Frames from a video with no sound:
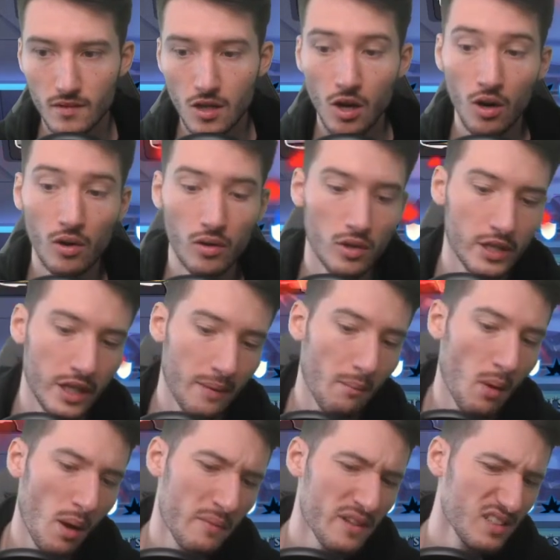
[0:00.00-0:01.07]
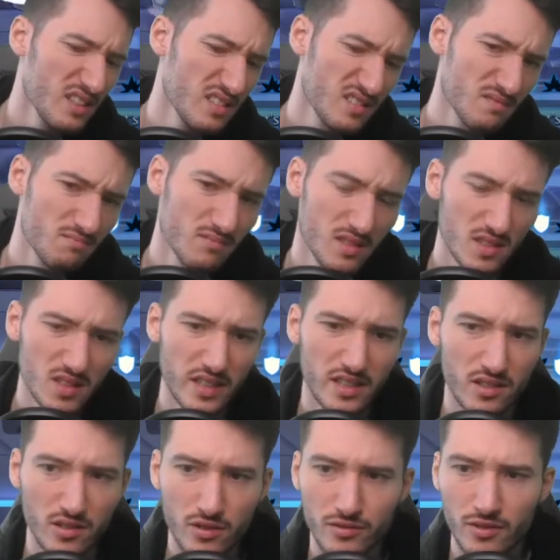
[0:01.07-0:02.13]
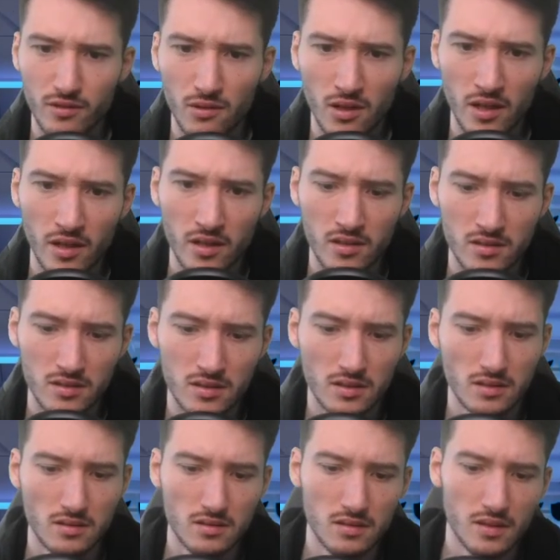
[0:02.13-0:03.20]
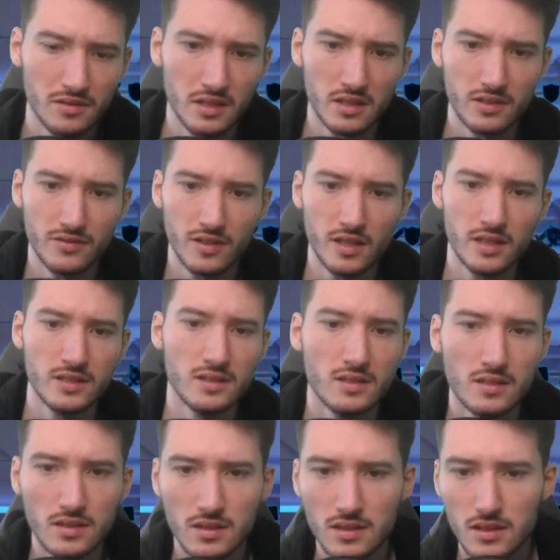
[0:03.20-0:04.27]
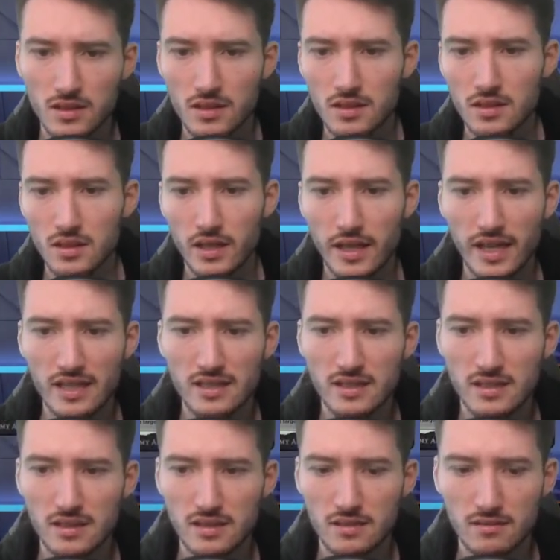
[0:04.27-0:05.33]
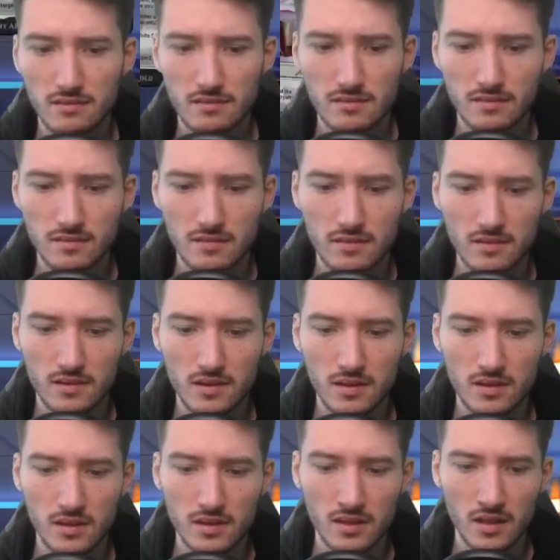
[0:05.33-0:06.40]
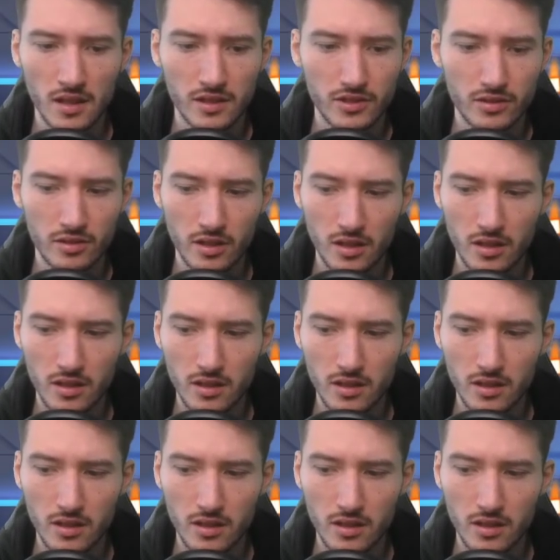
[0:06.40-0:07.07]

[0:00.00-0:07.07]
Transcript: Oh, okay. I mean, this it's like a 2-for-1. I think that's fine. I guess that's a nice draw.